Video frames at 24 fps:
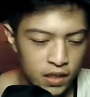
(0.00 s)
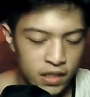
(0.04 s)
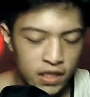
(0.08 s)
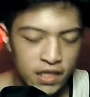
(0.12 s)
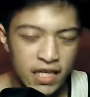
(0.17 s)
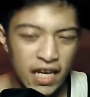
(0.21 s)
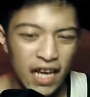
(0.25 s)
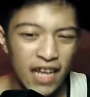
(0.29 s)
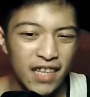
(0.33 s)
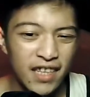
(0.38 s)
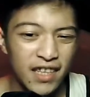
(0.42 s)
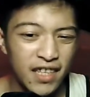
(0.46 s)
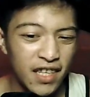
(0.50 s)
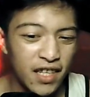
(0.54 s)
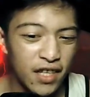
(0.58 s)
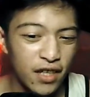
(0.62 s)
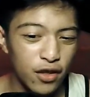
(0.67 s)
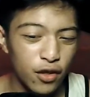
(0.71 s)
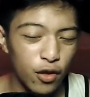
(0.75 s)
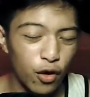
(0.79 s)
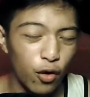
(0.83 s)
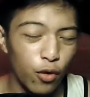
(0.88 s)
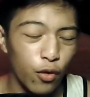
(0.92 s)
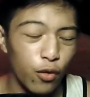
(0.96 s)
Sad
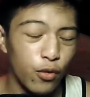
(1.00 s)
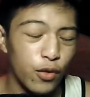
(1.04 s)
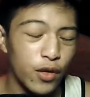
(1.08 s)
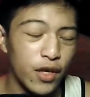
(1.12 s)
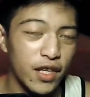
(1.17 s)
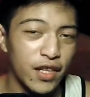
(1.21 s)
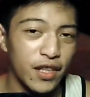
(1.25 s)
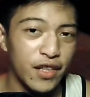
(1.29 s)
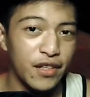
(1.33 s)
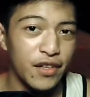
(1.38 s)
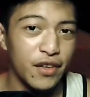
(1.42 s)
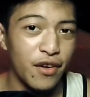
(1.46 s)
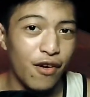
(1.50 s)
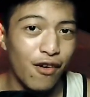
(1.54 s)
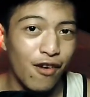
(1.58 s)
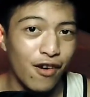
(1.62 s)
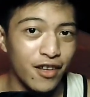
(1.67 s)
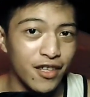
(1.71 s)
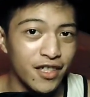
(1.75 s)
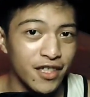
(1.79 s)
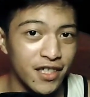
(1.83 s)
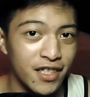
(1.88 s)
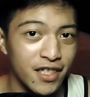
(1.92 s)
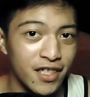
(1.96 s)
thing though, it
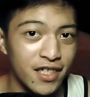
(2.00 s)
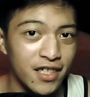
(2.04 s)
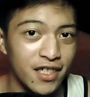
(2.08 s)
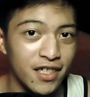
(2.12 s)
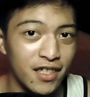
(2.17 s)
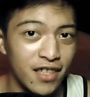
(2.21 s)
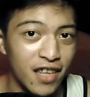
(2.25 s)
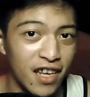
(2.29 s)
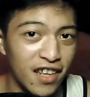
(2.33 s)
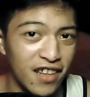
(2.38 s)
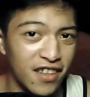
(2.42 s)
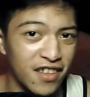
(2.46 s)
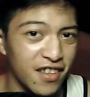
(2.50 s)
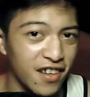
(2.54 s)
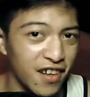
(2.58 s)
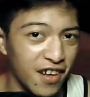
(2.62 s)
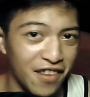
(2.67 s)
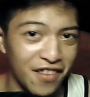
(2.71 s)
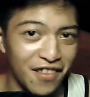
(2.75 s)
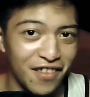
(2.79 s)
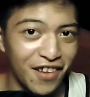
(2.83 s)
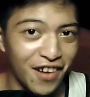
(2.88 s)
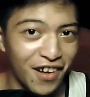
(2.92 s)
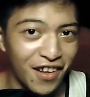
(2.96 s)
costs
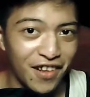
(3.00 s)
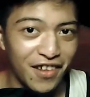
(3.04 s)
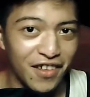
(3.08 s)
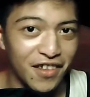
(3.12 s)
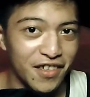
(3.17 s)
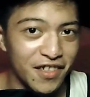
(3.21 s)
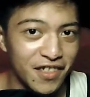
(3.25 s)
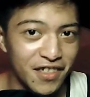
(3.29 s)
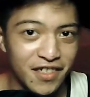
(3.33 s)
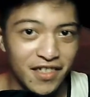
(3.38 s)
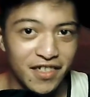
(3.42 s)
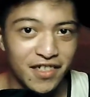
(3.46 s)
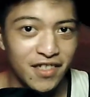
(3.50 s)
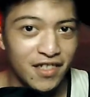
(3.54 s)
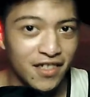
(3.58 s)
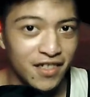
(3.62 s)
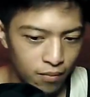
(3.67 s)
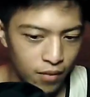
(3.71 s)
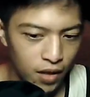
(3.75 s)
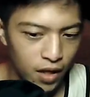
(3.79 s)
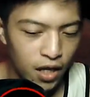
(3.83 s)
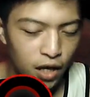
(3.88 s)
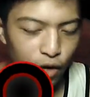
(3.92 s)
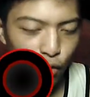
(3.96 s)
$99.